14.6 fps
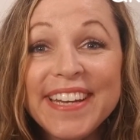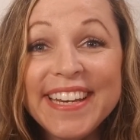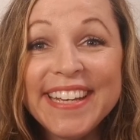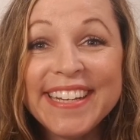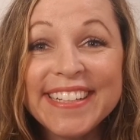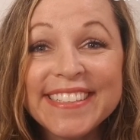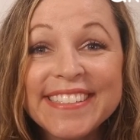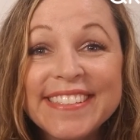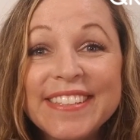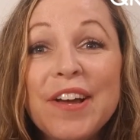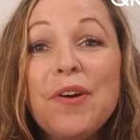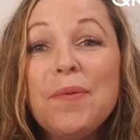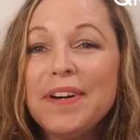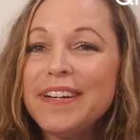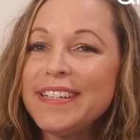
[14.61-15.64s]
Greetings!
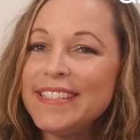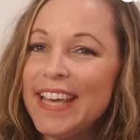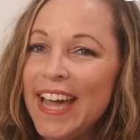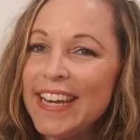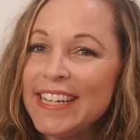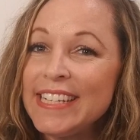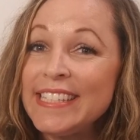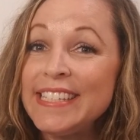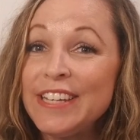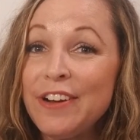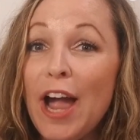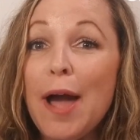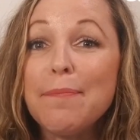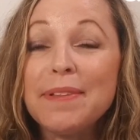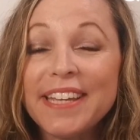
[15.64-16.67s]
We're excited to see your
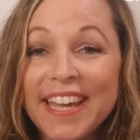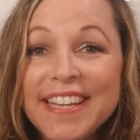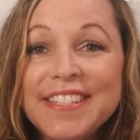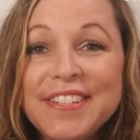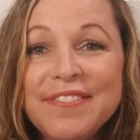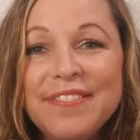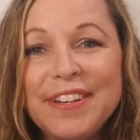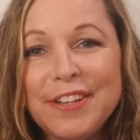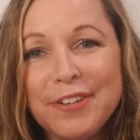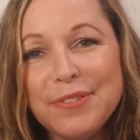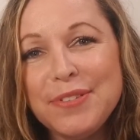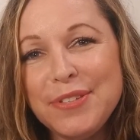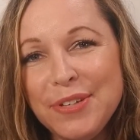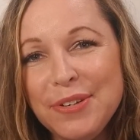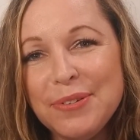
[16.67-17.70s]
application video
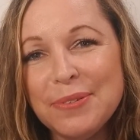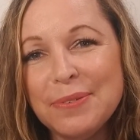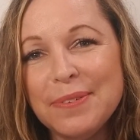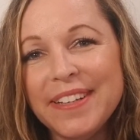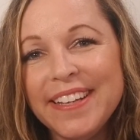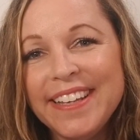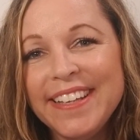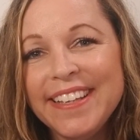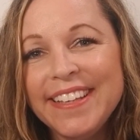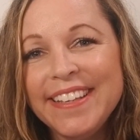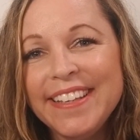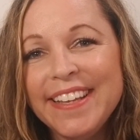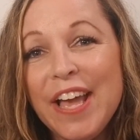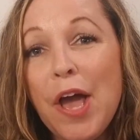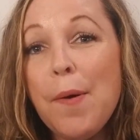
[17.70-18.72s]
soon.
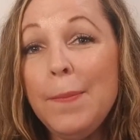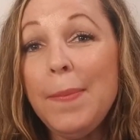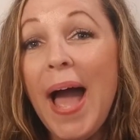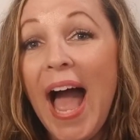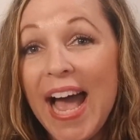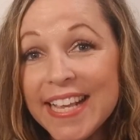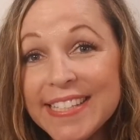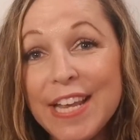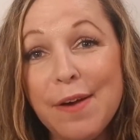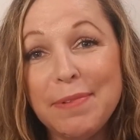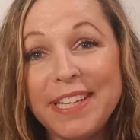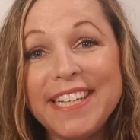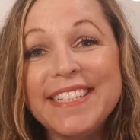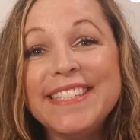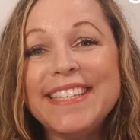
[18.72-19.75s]
Past
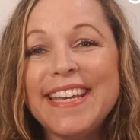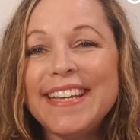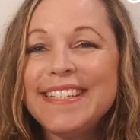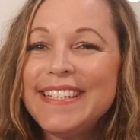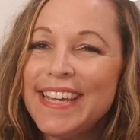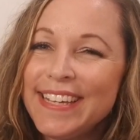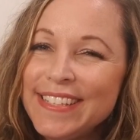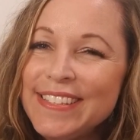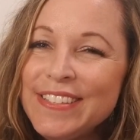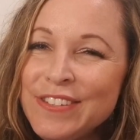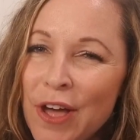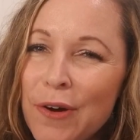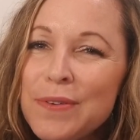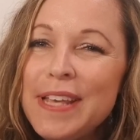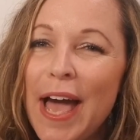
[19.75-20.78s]
applicants say it takes
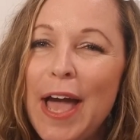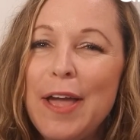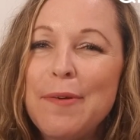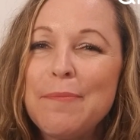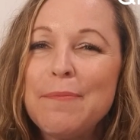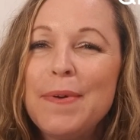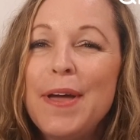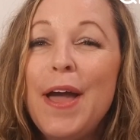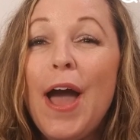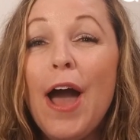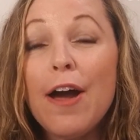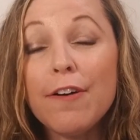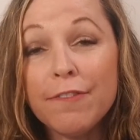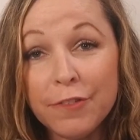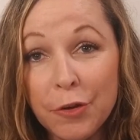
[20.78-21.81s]
no time.
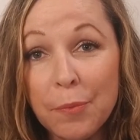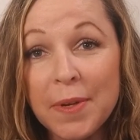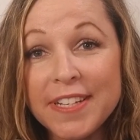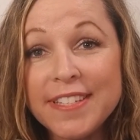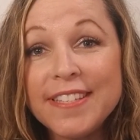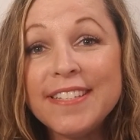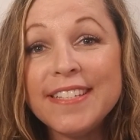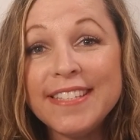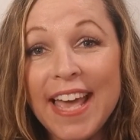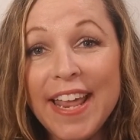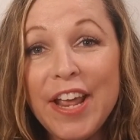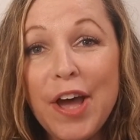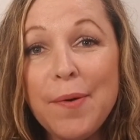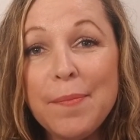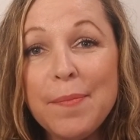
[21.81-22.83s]
A few minutes to set
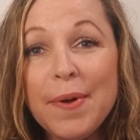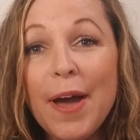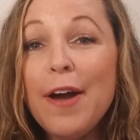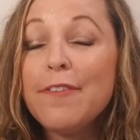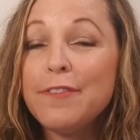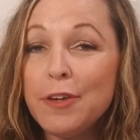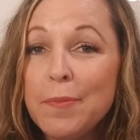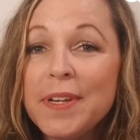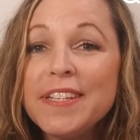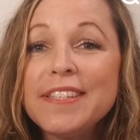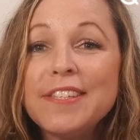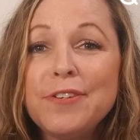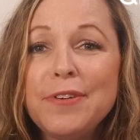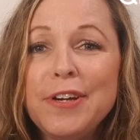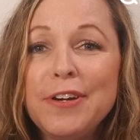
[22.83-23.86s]
up, a few minutes
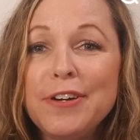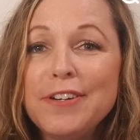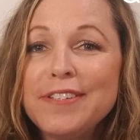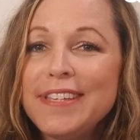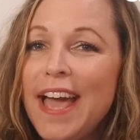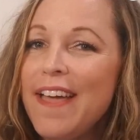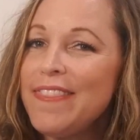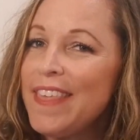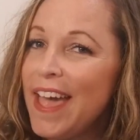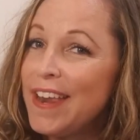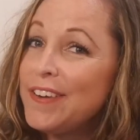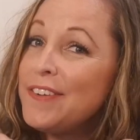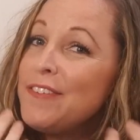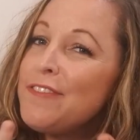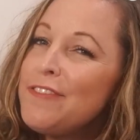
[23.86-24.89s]
to rehearse, and
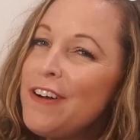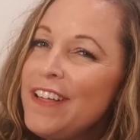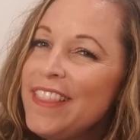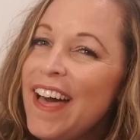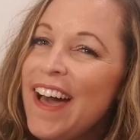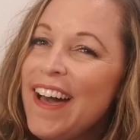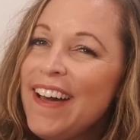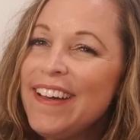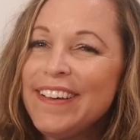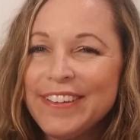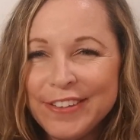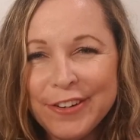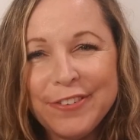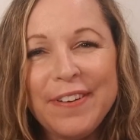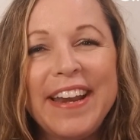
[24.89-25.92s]
then voila,
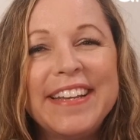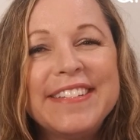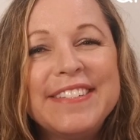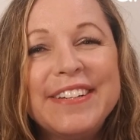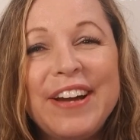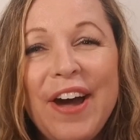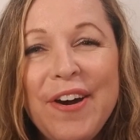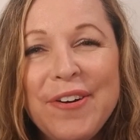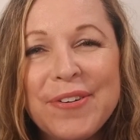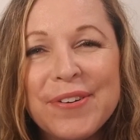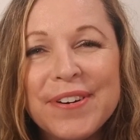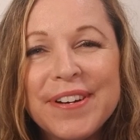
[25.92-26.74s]
you're ready to go.